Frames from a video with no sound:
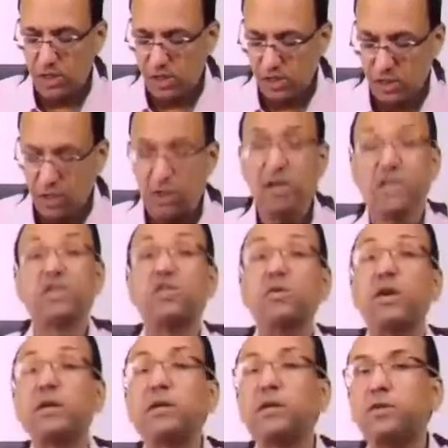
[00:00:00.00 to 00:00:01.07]

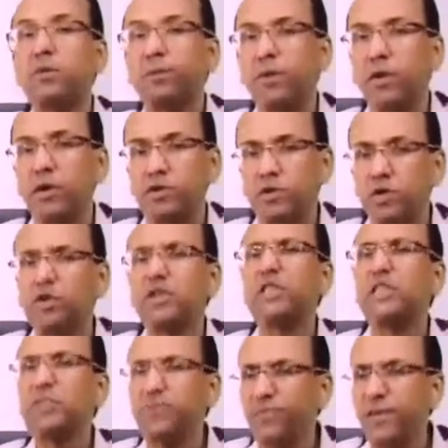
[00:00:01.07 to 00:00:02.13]
restricted to pons, though
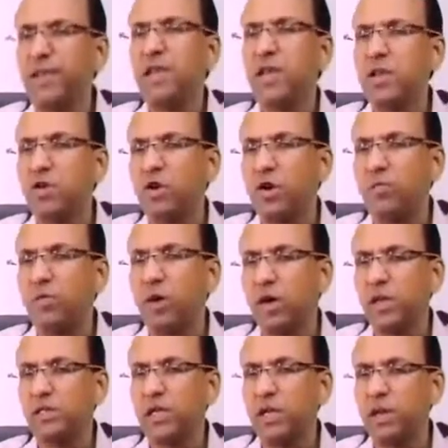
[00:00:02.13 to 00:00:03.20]
chiefly the neuron
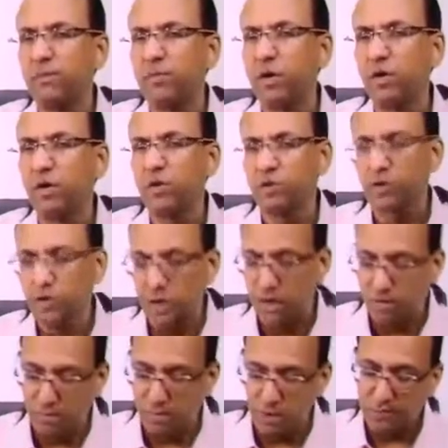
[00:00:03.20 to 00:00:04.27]
bodies are in pons. The
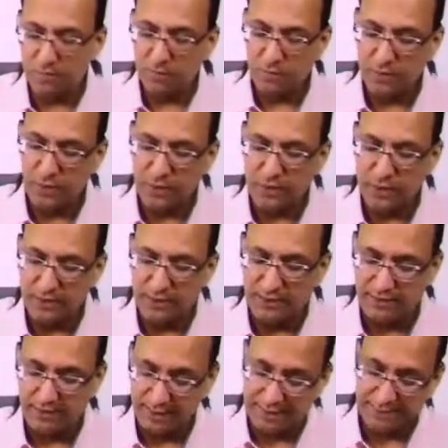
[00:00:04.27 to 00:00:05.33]
number 5, 6,
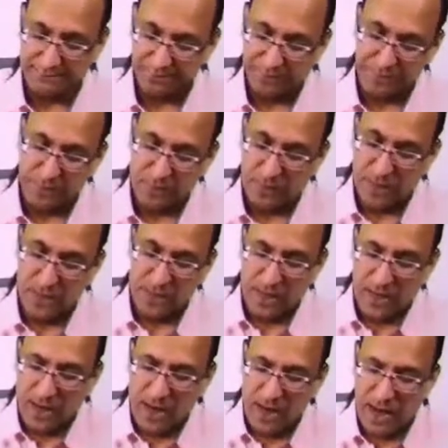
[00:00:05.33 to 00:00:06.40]
7, 8.
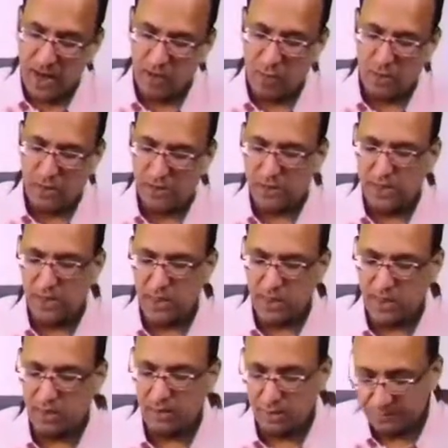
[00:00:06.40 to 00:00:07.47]
And what is there in
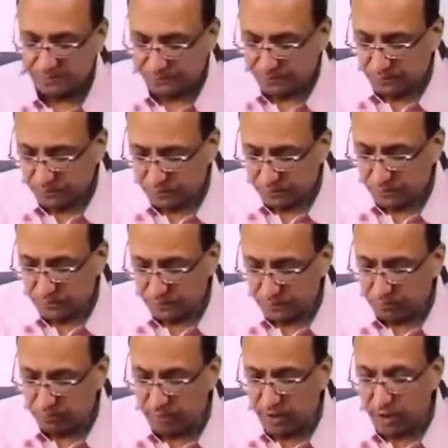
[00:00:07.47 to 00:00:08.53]
the
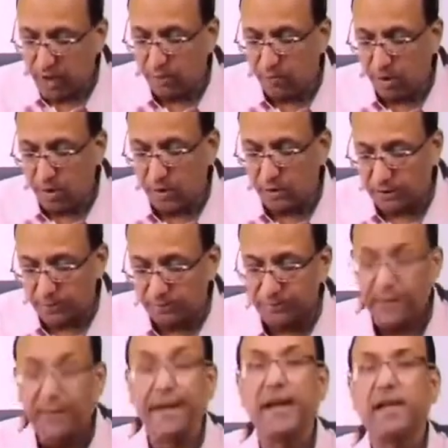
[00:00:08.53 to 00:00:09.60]
medulla oblongata?
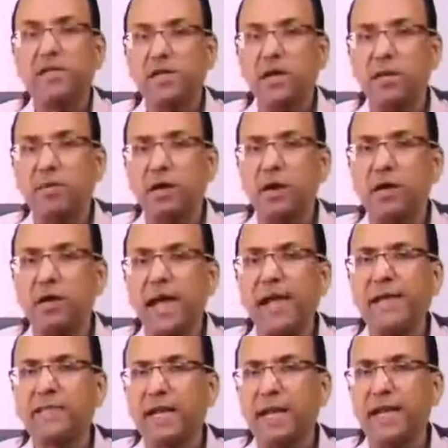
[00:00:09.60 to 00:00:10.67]
It is the number
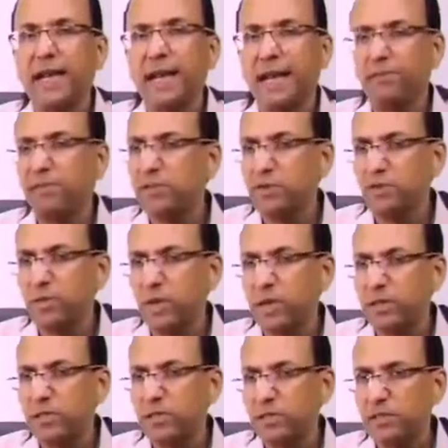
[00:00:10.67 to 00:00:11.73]
9, 10, 11,
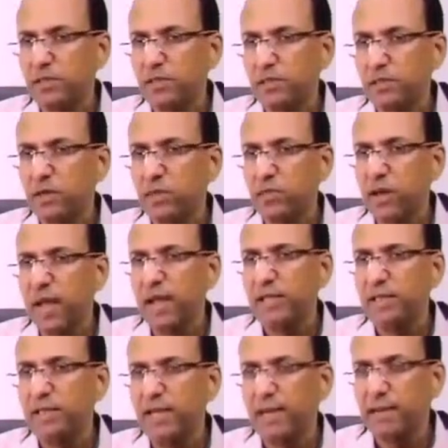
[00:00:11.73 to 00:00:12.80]
12. The number 9,
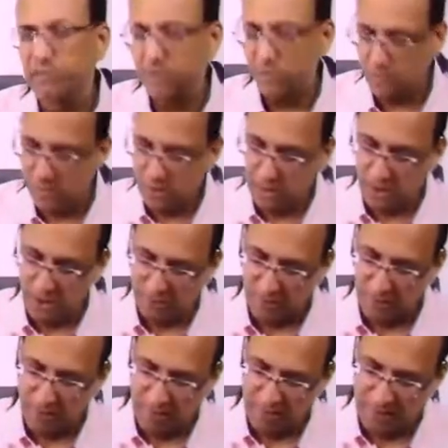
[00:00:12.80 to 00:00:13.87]
10, 11, 12. If you
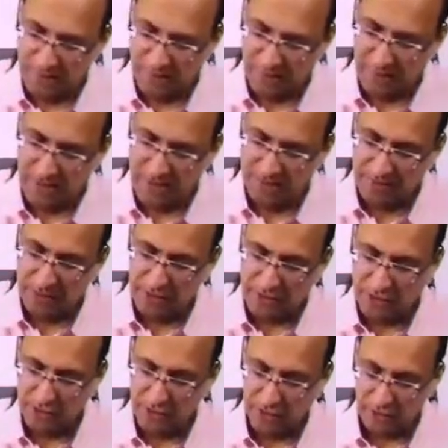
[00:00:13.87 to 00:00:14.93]
remember, we have
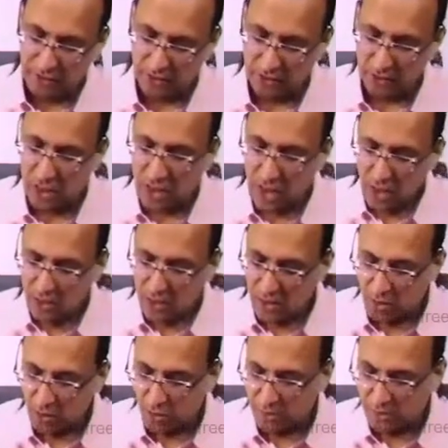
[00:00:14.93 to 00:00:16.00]
discussed the
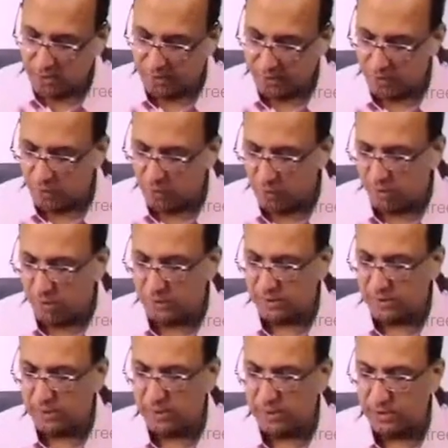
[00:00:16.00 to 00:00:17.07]
nucleus ambiguous
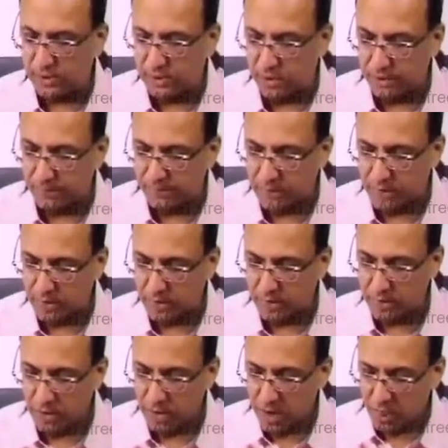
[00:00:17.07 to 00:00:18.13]
is the
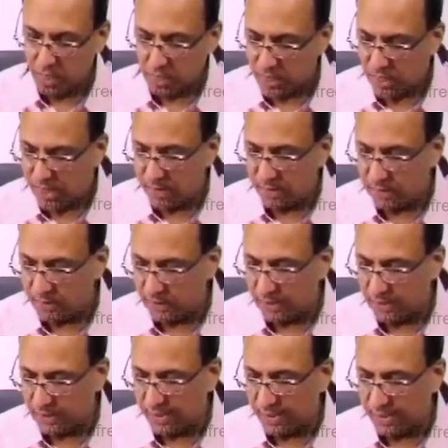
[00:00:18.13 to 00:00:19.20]
number 9,
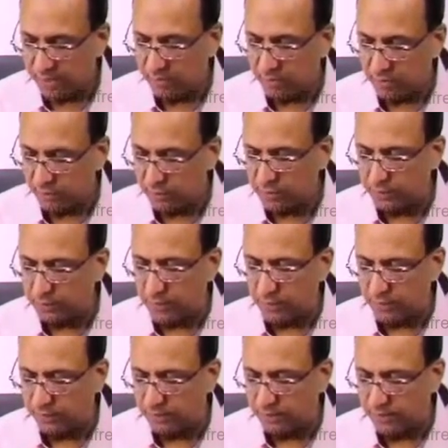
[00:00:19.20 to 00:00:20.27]
10, 11. Which part
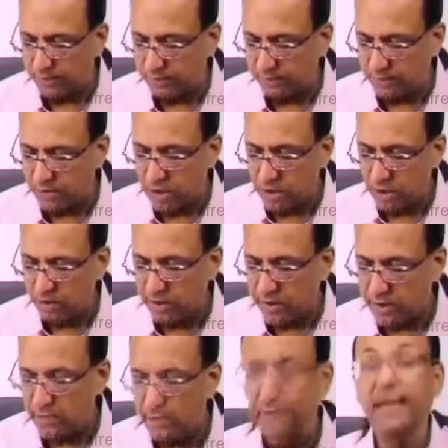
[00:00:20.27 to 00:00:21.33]
of 11?
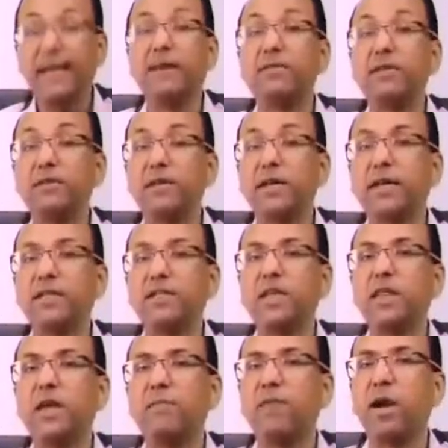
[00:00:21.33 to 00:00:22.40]
Cranial 11. It is
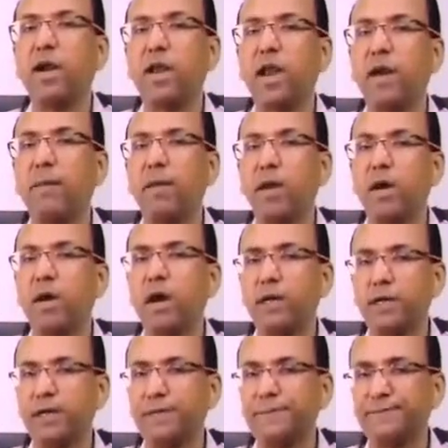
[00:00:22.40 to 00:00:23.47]
in the medulla
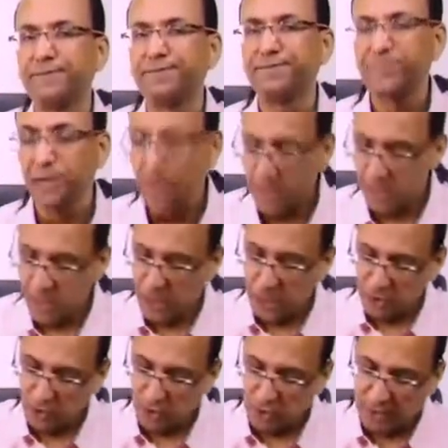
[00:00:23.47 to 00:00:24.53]
oblongata.
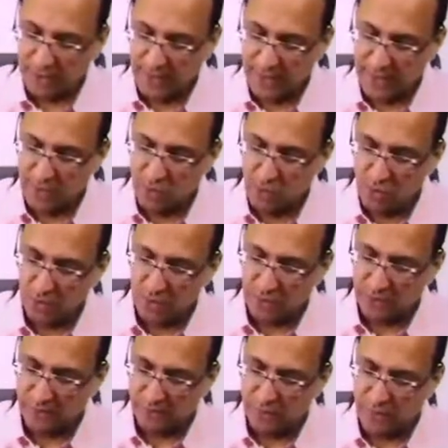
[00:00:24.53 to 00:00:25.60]
So you're telling
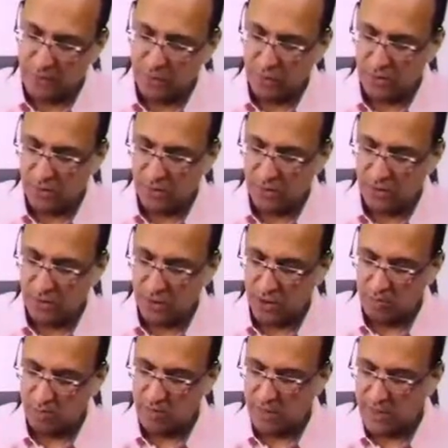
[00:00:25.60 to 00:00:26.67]
nucleus ambiguous is the
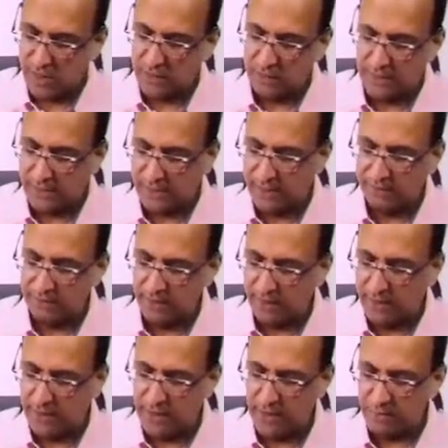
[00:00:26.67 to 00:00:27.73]
number 9, 10, 11,
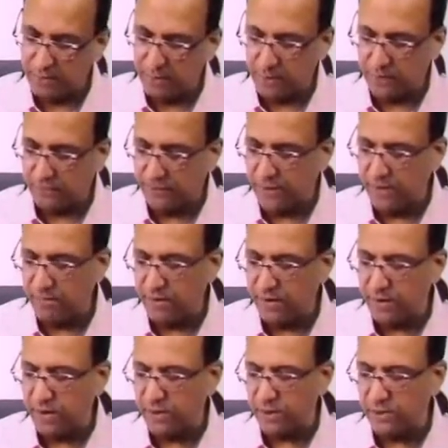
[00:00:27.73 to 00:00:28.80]
cranial part of 11,
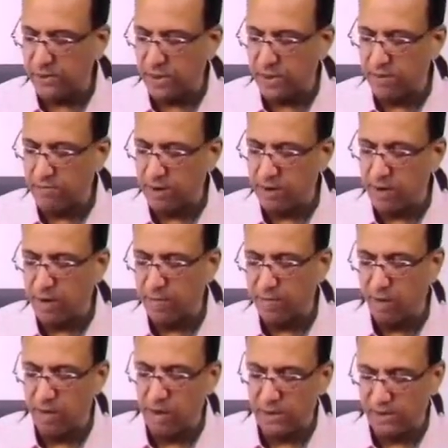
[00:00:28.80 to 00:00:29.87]
and it is in the medulla
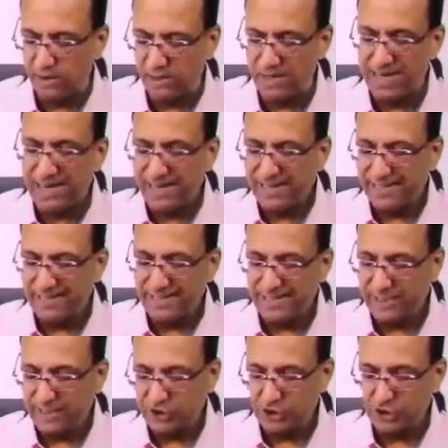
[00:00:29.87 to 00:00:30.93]
oblongata?
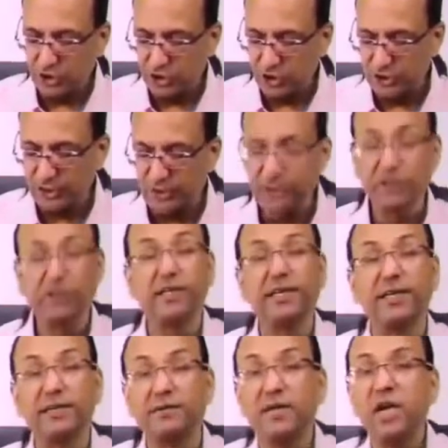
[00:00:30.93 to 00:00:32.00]
Yes, it is
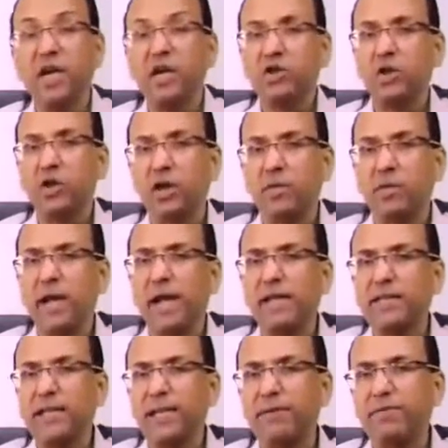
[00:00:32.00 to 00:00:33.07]
there. So the number 9,
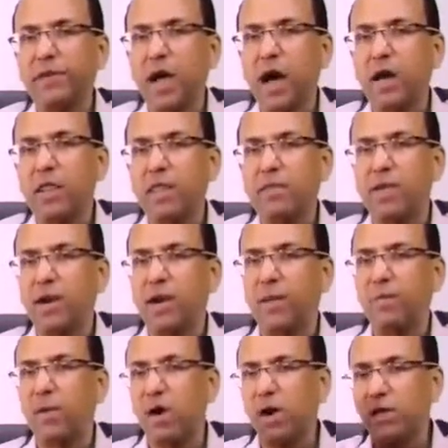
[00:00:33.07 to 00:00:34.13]
10, 11 are in the medulla
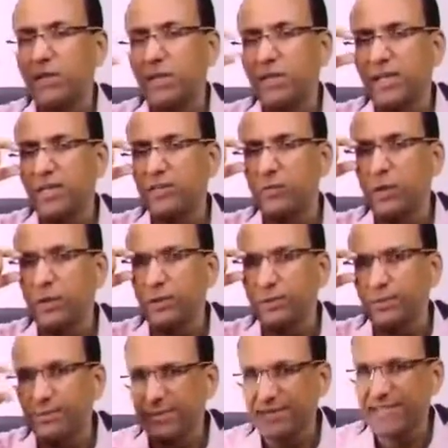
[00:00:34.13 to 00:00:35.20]
oblongata. That's what?
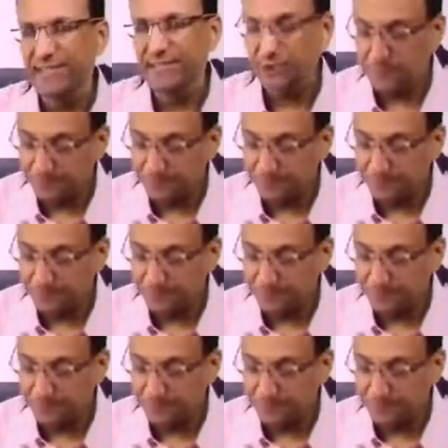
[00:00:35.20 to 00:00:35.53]
Yes.